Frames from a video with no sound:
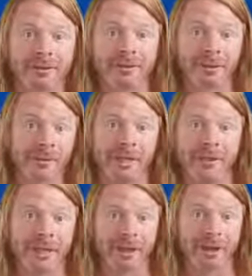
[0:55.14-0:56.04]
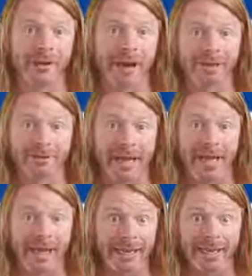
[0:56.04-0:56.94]
for when you can go
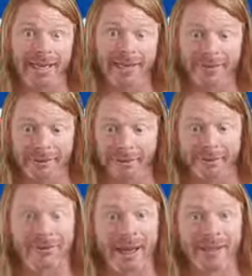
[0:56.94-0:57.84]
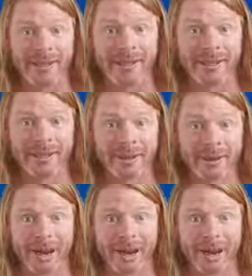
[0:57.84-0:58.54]
outside, see your family, or